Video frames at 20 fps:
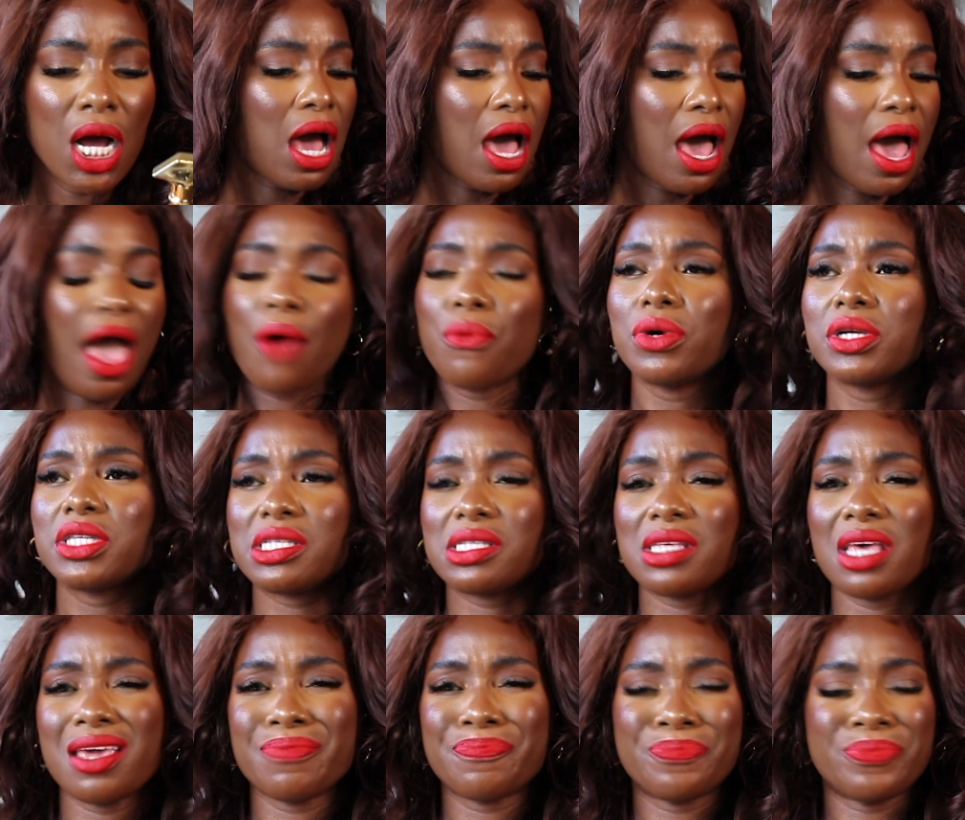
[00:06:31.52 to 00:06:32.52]
I would
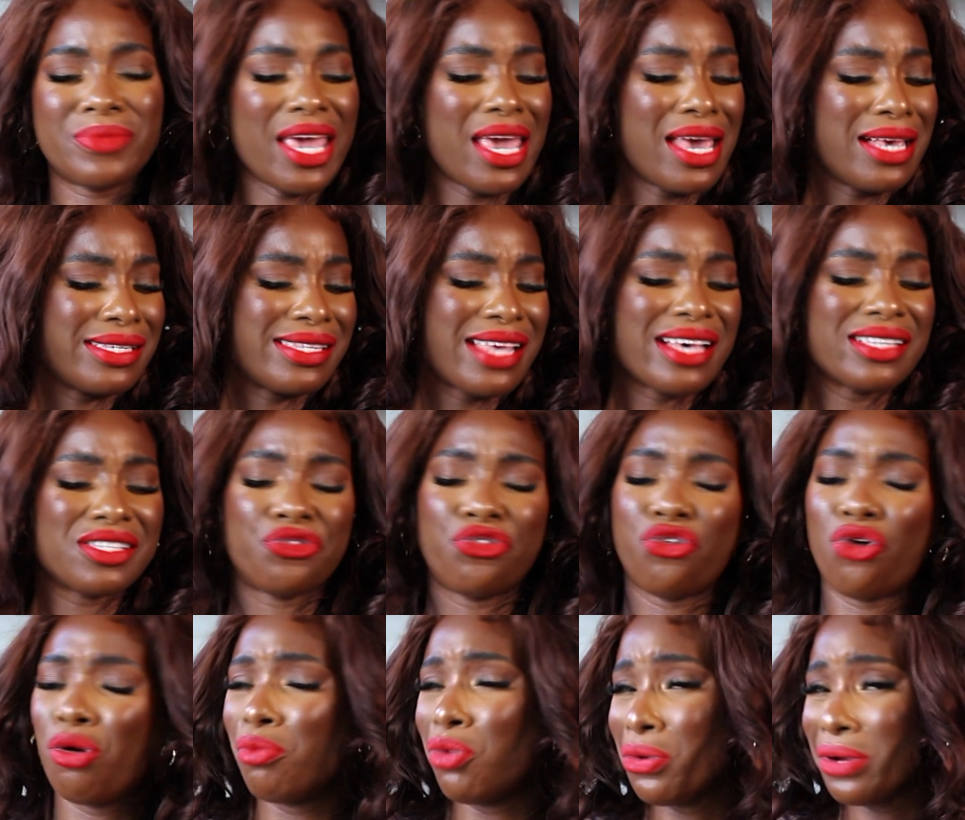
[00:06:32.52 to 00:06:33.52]
say it says
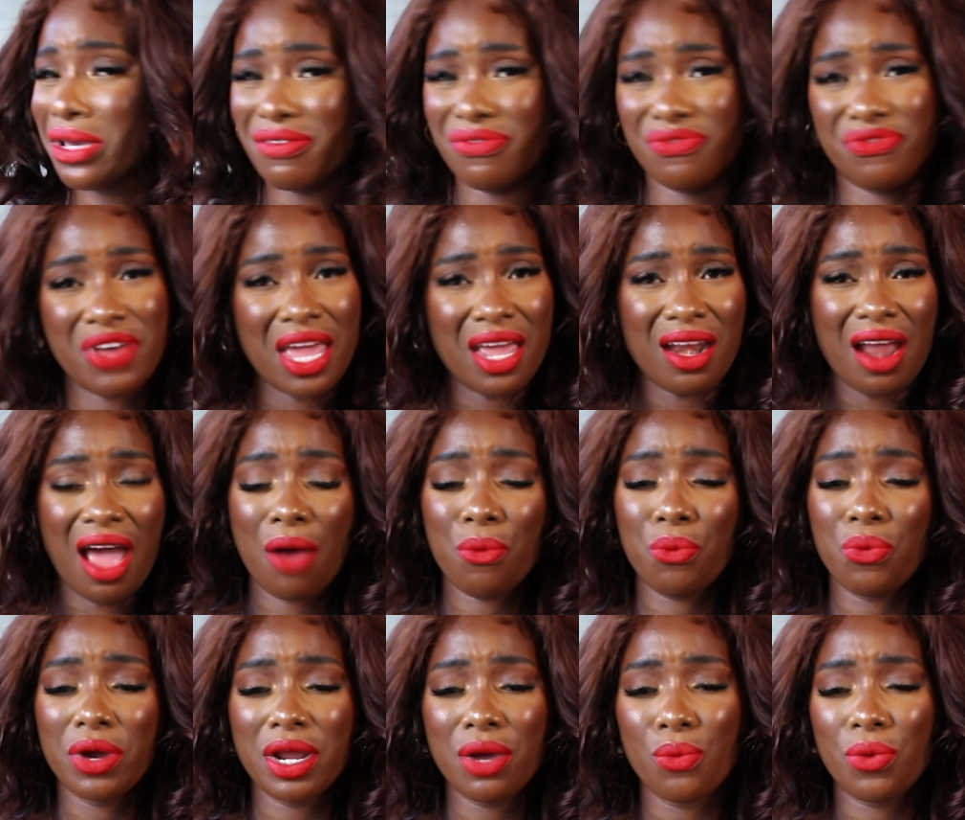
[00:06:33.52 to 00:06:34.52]
formal event. I
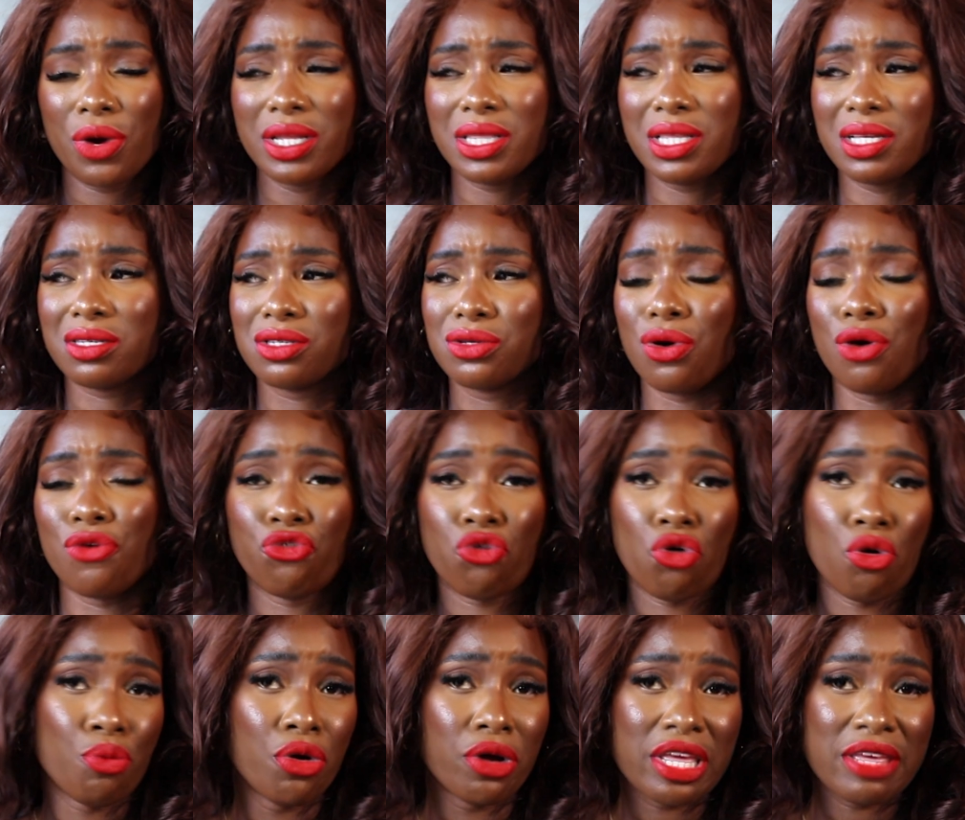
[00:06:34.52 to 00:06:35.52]
wouldn't wear this to a
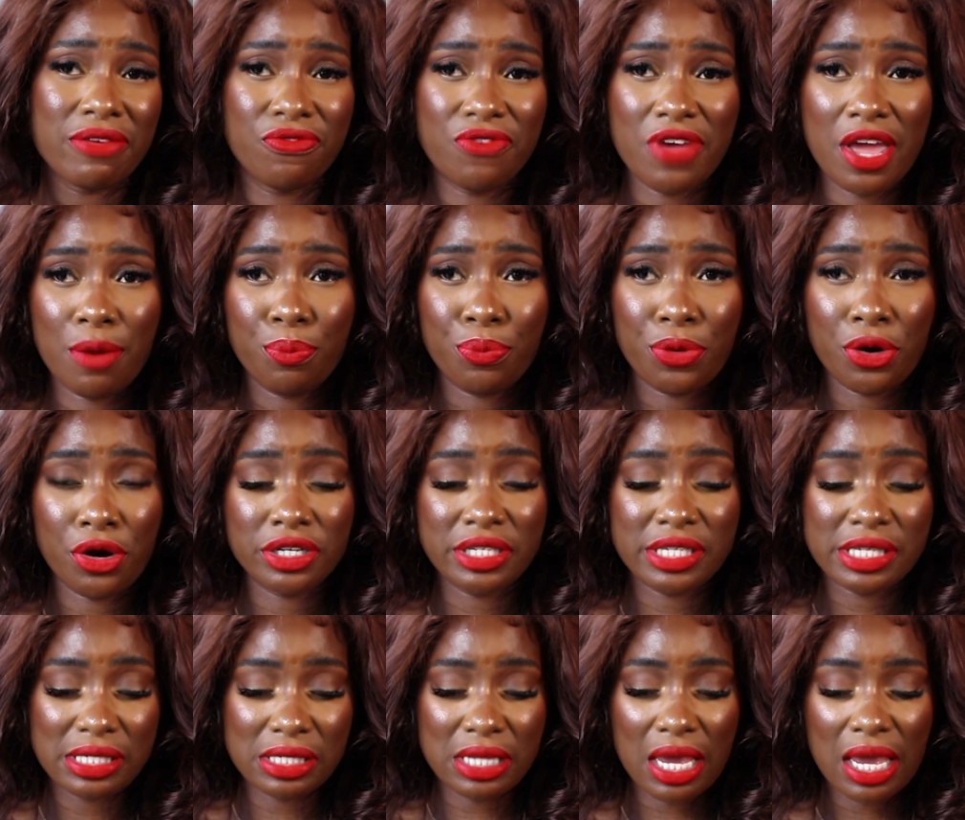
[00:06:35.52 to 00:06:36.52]
formal event per
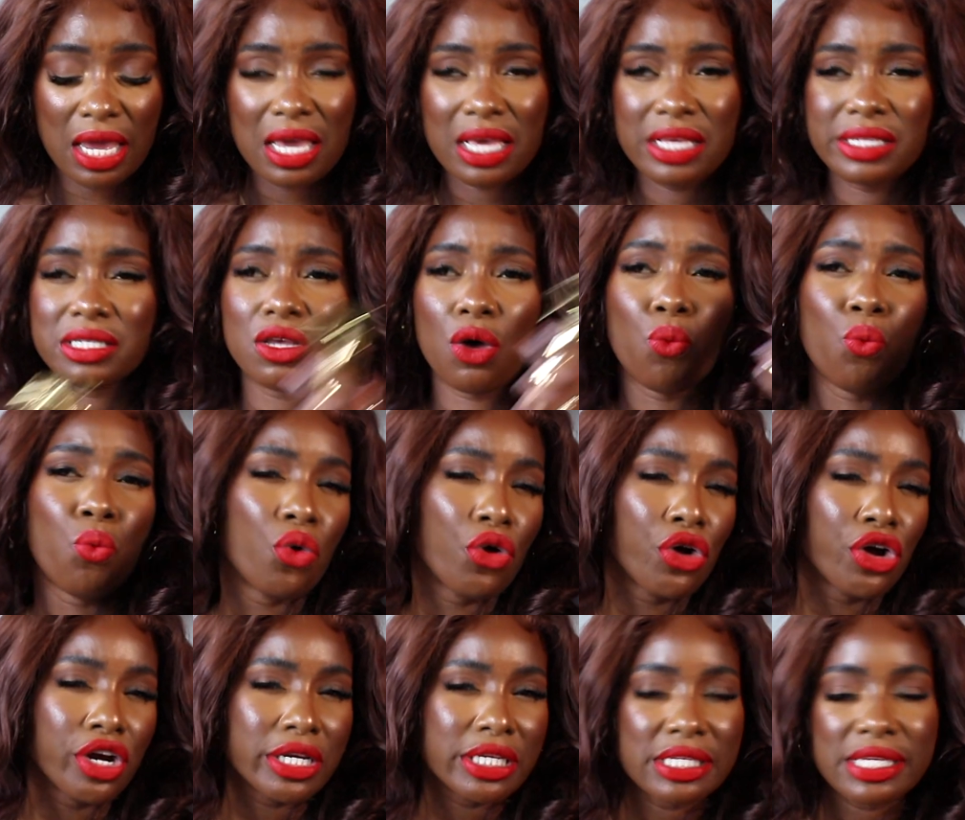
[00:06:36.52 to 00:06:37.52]
se. It's a
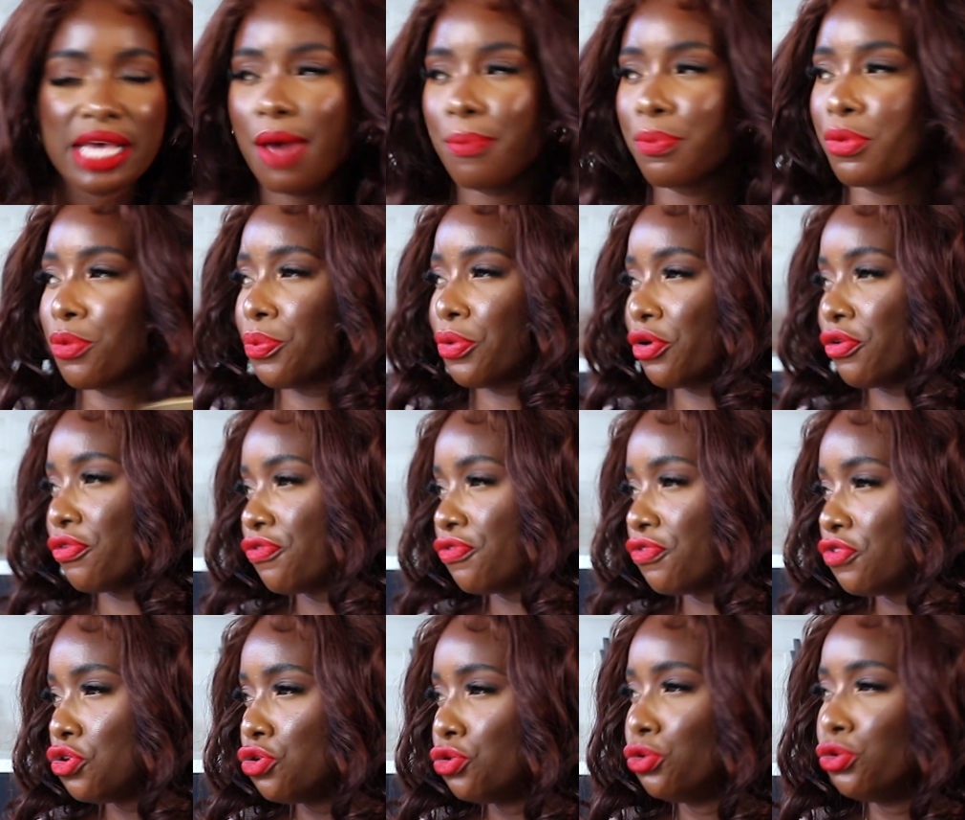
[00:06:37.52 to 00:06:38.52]
work type of
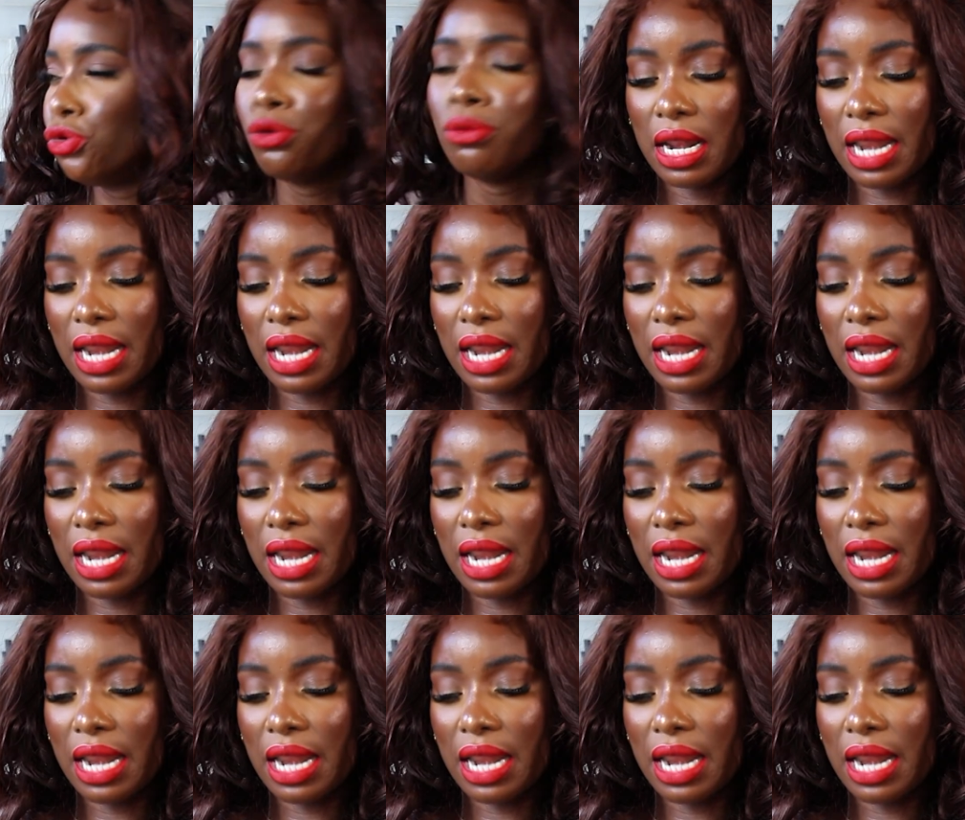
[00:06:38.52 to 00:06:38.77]
perfume.